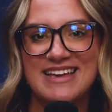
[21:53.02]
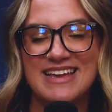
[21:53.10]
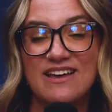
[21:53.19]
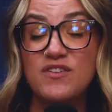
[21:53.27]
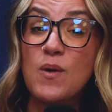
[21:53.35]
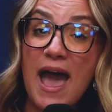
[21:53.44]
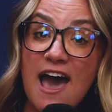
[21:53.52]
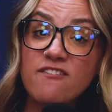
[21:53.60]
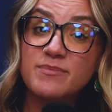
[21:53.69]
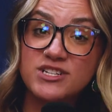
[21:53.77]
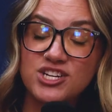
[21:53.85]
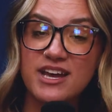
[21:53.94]
If you
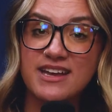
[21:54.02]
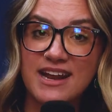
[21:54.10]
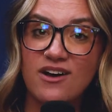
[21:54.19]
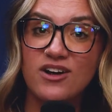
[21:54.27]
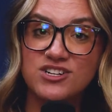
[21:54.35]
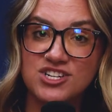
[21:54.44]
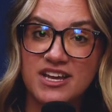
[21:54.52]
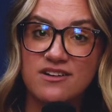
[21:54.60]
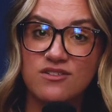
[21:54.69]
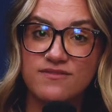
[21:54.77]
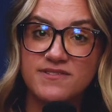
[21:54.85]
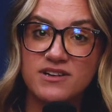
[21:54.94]
have been checking out our
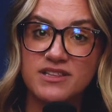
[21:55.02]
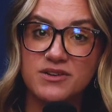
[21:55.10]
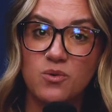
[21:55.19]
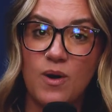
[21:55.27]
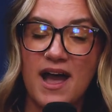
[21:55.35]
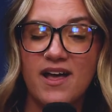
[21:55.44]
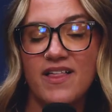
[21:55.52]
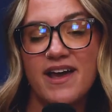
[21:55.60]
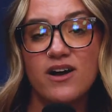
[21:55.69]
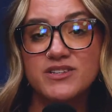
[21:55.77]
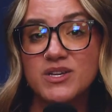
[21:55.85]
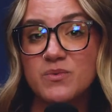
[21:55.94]
channel for a little while,
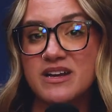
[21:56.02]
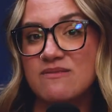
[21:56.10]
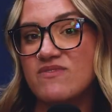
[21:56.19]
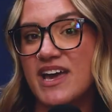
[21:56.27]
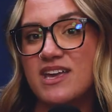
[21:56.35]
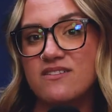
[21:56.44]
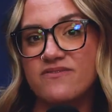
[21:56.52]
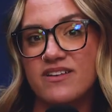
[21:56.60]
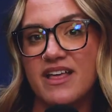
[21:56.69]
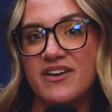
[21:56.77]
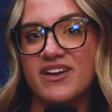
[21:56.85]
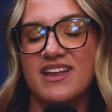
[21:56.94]
I also want to invite you to
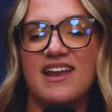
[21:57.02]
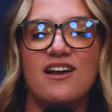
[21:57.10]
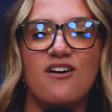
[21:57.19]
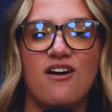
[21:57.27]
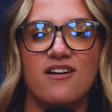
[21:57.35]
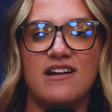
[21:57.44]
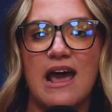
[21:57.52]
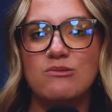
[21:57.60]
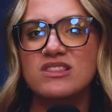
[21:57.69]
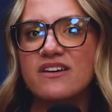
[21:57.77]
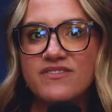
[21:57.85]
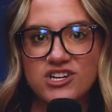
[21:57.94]
fill out a Connect card. I
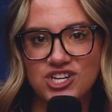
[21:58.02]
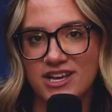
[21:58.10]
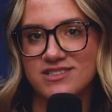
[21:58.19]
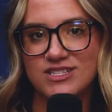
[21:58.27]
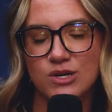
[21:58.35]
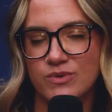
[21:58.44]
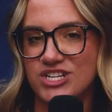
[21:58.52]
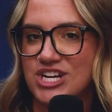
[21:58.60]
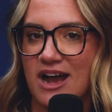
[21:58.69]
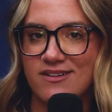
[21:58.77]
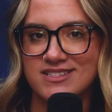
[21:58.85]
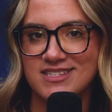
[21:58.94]
would love the chance to reach
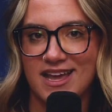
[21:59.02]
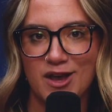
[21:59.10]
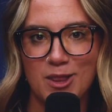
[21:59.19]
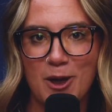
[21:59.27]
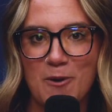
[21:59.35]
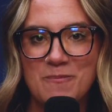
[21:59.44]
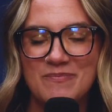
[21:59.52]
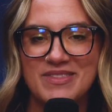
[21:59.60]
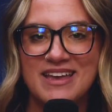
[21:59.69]
out and say hello.